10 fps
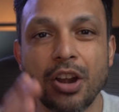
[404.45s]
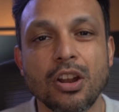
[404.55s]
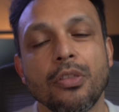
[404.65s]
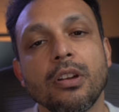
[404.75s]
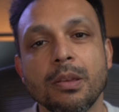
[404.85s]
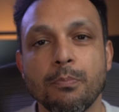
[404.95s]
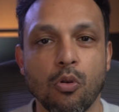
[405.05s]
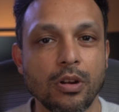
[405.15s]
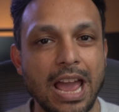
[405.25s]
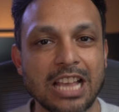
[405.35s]
Another
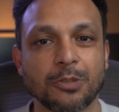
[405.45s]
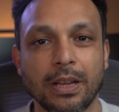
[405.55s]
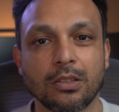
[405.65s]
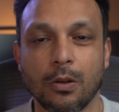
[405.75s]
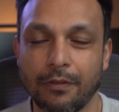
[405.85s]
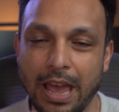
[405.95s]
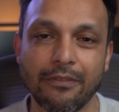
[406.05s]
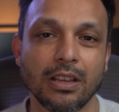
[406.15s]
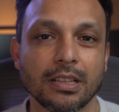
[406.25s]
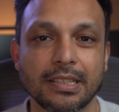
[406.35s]
important aspect of
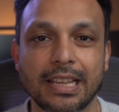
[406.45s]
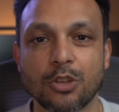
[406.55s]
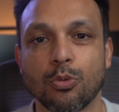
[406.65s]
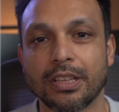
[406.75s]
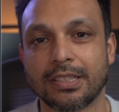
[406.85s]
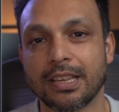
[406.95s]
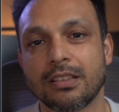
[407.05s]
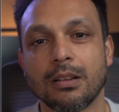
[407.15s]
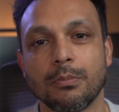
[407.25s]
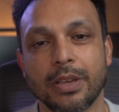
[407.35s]
having a scheduling
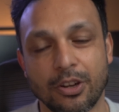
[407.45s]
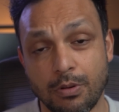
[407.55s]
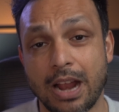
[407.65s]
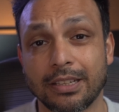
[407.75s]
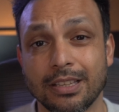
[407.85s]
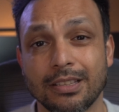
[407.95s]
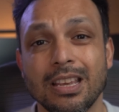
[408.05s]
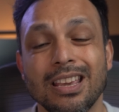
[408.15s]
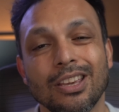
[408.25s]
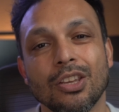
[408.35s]
system in a practice
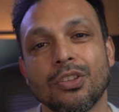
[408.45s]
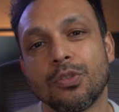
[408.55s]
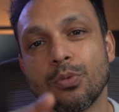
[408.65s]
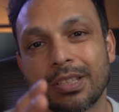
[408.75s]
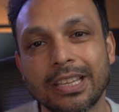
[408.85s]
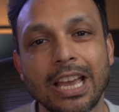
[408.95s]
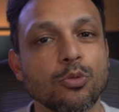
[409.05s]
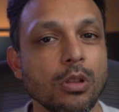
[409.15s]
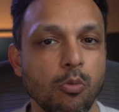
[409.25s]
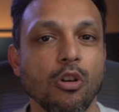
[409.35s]
is to
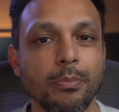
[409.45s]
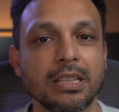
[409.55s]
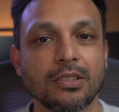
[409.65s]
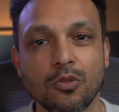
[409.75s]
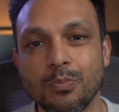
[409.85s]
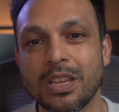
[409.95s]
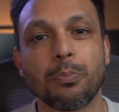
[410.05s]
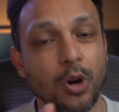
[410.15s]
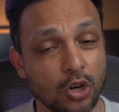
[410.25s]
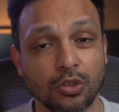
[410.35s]
schedule appointments to
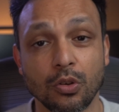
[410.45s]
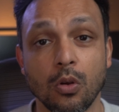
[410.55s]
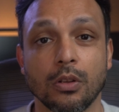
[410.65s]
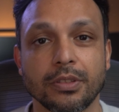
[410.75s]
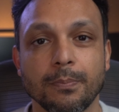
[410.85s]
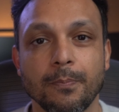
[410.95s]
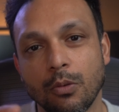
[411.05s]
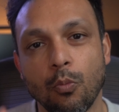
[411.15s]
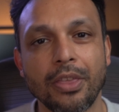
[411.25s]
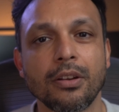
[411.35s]
meet production goals.
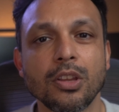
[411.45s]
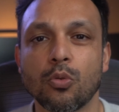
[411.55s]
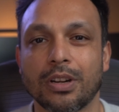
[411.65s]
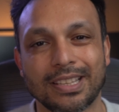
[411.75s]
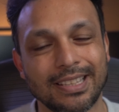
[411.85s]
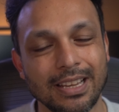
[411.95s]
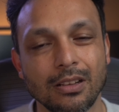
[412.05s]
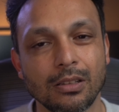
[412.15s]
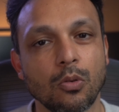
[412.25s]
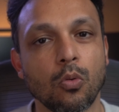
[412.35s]
Whether you're a
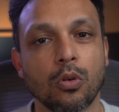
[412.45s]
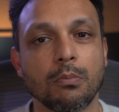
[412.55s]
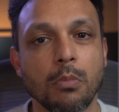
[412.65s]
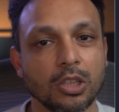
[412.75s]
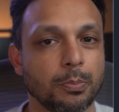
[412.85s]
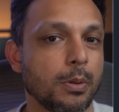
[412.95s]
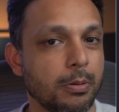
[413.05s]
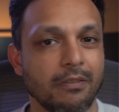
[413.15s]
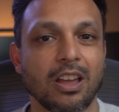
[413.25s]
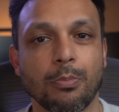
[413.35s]
single or multiple
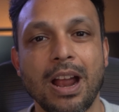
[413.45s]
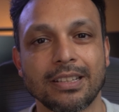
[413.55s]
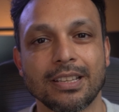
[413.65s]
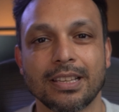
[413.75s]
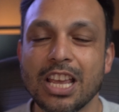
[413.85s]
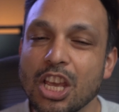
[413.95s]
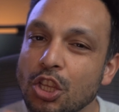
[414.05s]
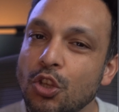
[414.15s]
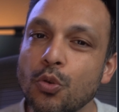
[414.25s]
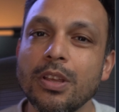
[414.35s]
provider practice,
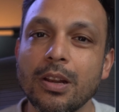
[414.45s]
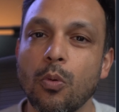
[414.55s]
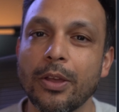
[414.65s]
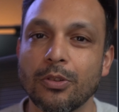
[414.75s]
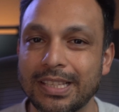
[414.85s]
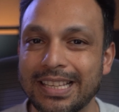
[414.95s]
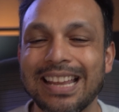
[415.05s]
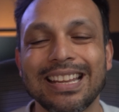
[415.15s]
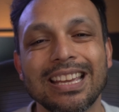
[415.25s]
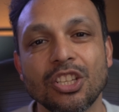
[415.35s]
you need a way to
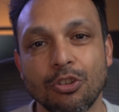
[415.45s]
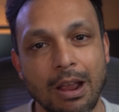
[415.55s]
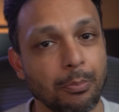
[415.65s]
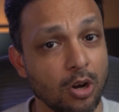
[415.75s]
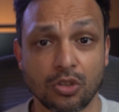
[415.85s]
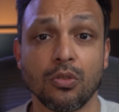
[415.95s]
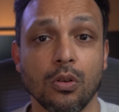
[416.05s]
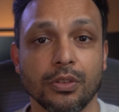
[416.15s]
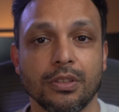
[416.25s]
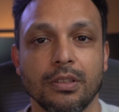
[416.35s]
set and track production
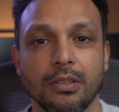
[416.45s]
goals.